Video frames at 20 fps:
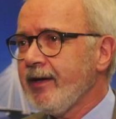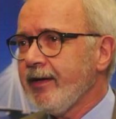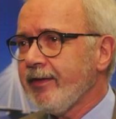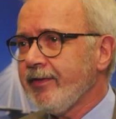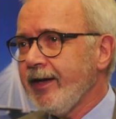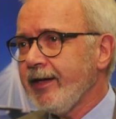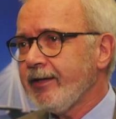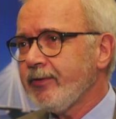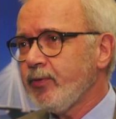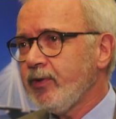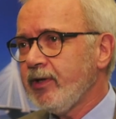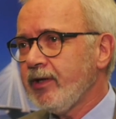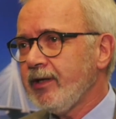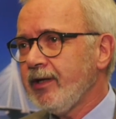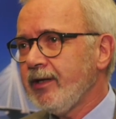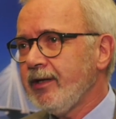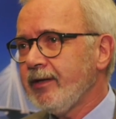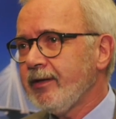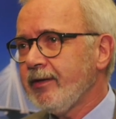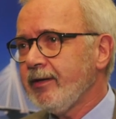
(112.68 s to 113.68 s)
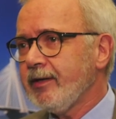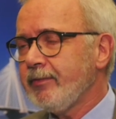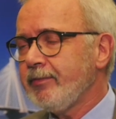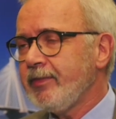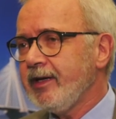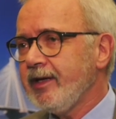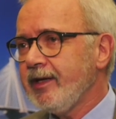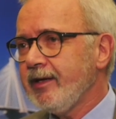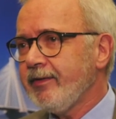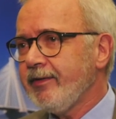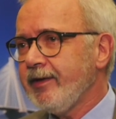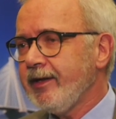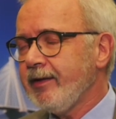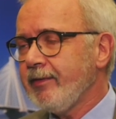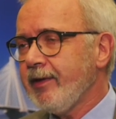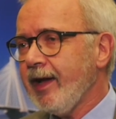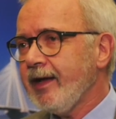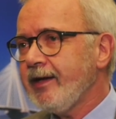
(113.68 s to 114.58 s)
that will be the